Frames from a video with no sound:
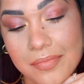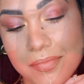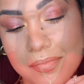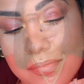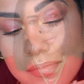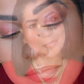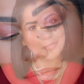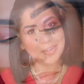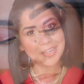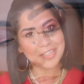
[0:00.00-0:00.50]

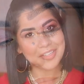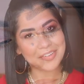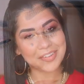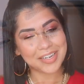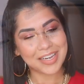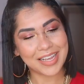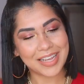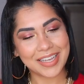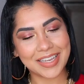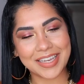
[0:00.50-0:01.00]
Hopefully you
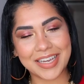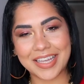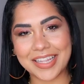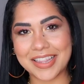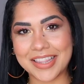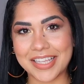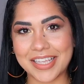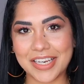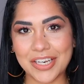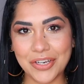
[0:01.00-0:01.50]

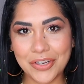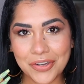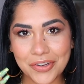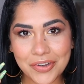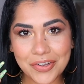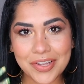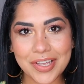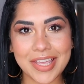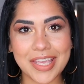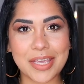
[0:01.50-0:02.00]
like the
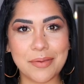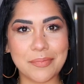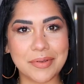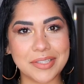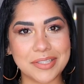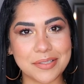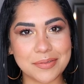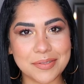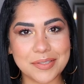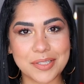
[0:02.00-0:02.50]
look. Give me
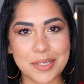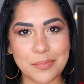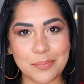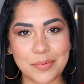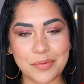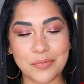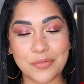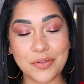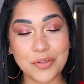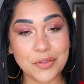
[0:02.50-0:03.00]
a thumbs up
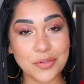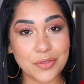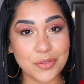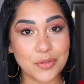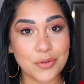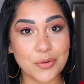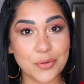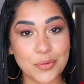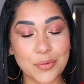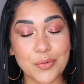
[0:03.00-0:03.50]
if you
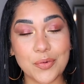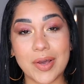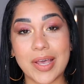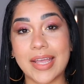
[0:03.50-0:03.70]
do.